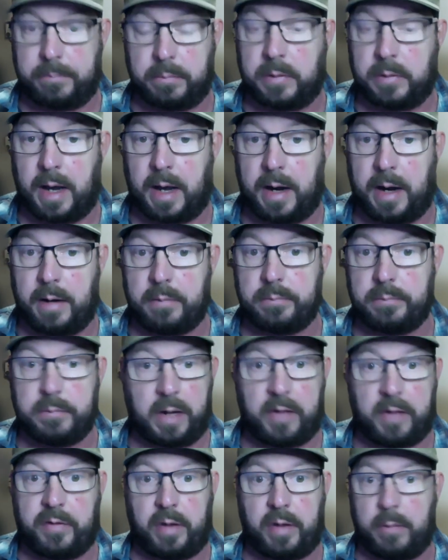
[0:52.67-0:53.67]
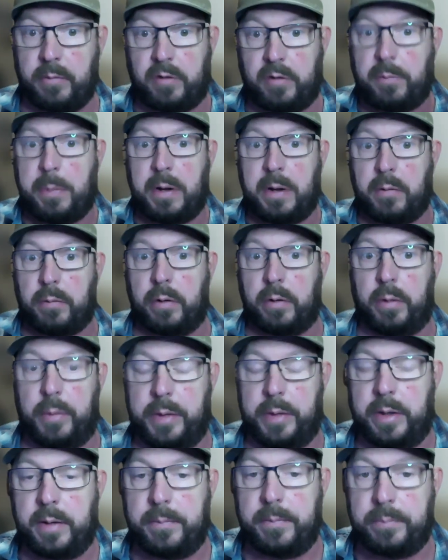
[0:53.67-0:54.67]
okay that's i'm just being real
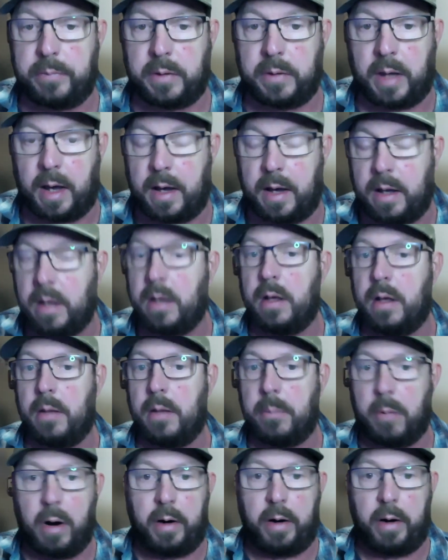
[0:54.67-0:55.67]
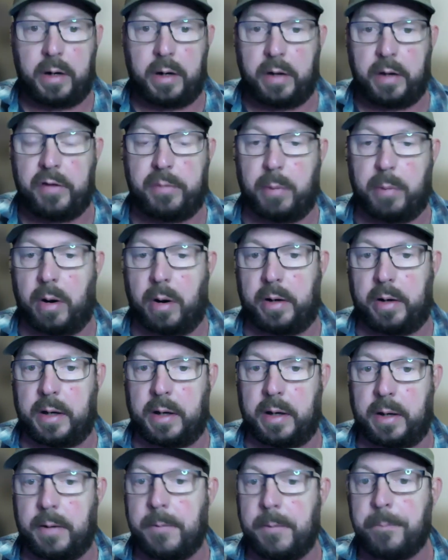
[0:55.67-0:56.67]
with you okay Marketing is
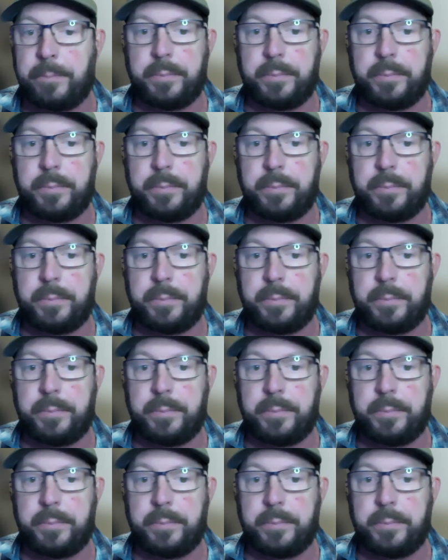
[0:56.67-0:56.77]
marketing,